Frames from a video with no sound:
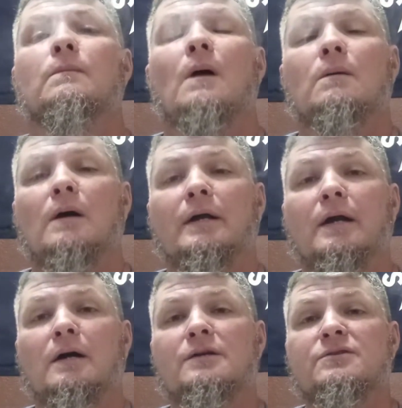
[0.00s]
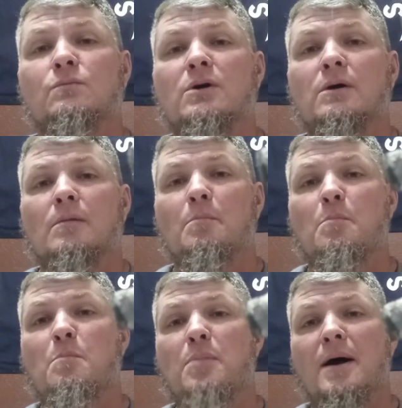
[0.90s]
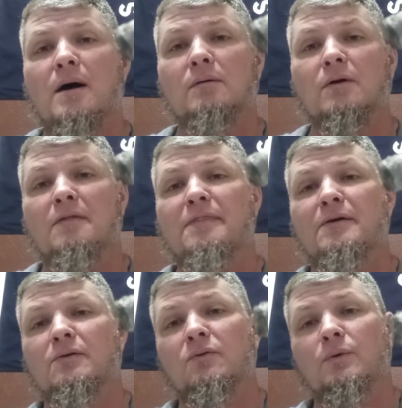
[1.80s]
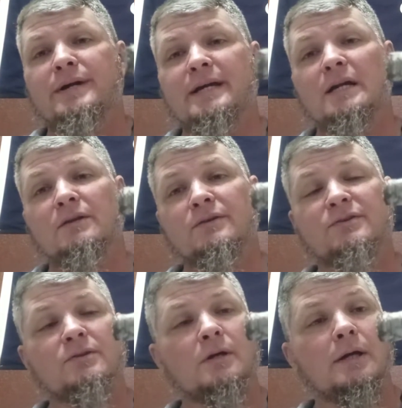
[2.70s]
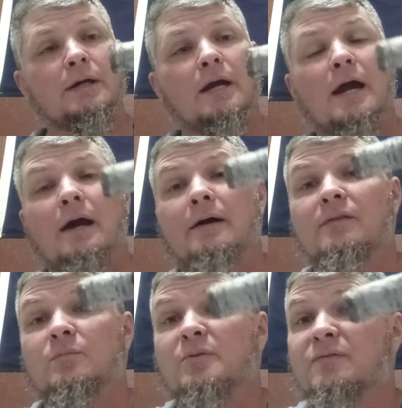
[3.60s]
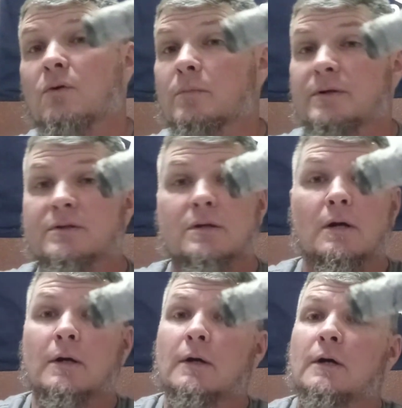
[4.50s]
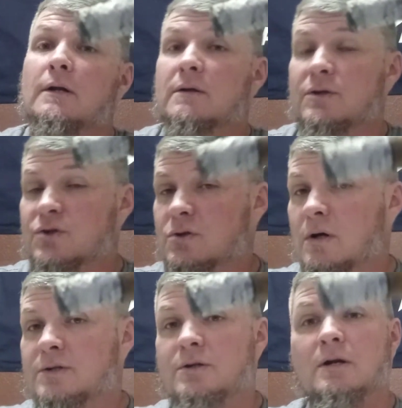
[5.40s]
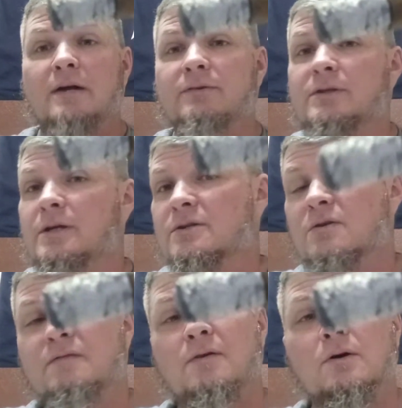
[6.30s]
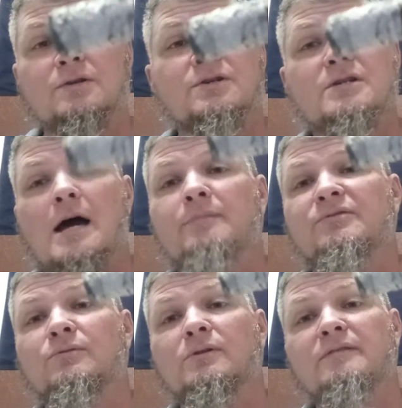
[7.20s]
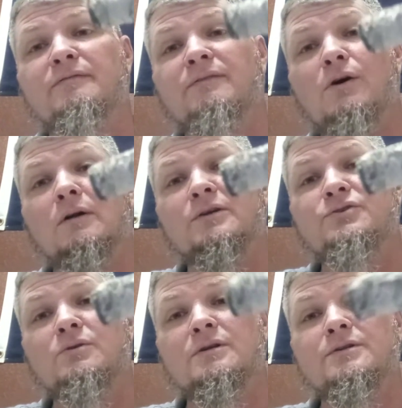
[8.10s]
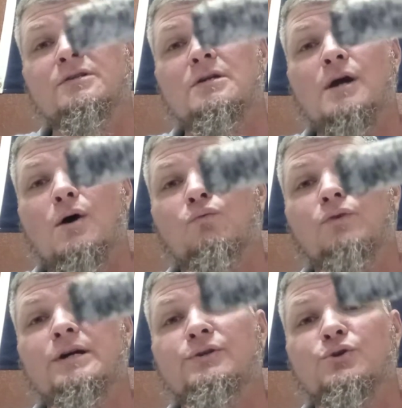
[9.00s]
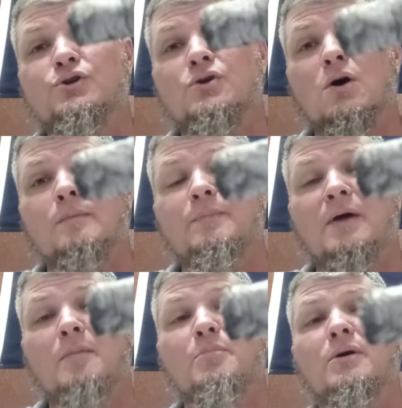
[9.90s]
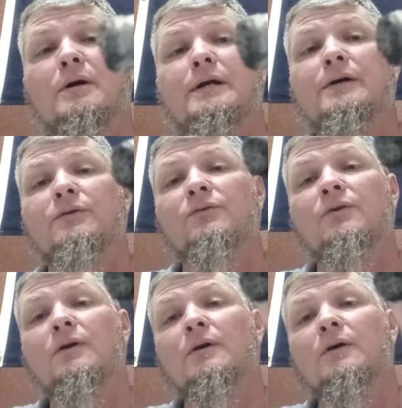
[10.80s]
Alright guys, so we're about a third of the way into this thing, and the performance, construction, everything so far is just absolutely flawless. You can see how razor sharp that burn is.